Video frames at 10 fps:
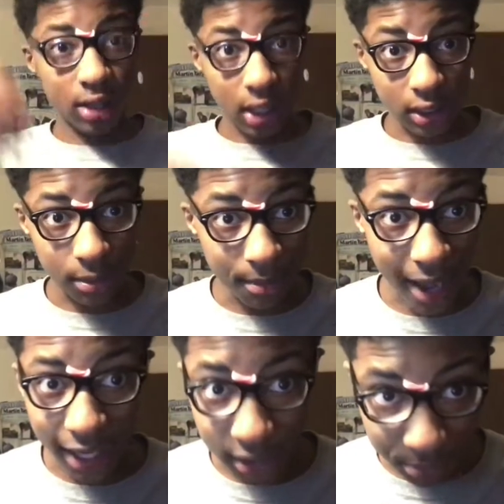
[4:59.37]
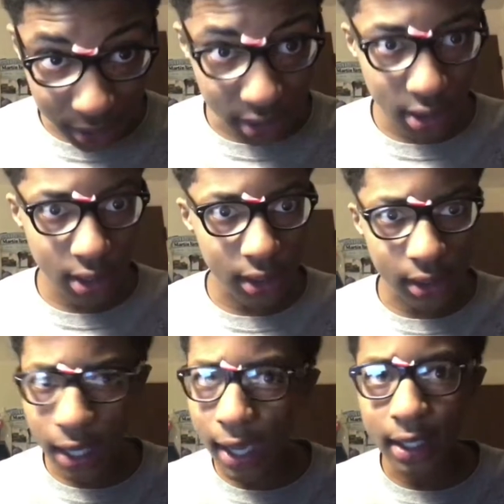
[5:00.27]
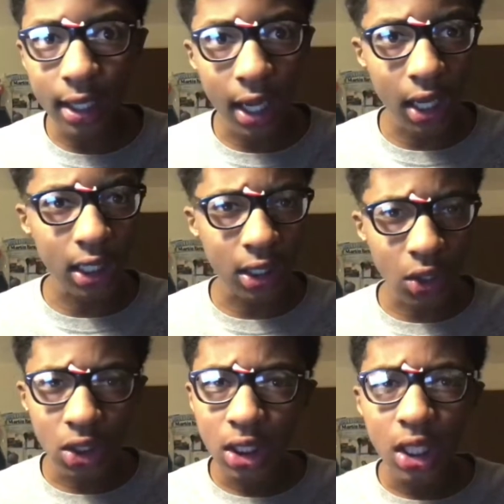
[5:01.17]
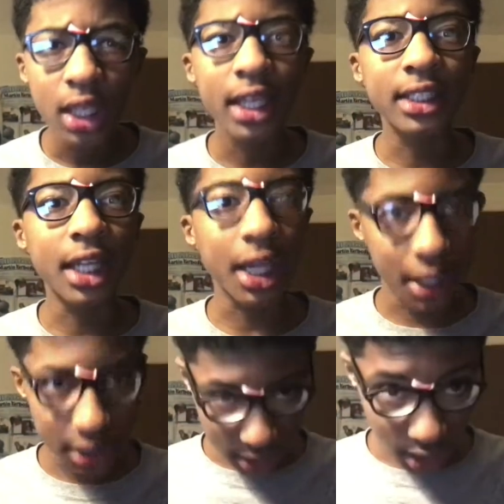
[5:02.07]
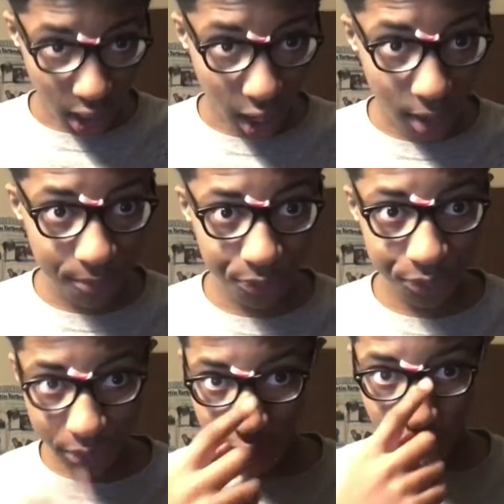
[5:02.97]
it doesn't match, but is that kind of close? Is that I'm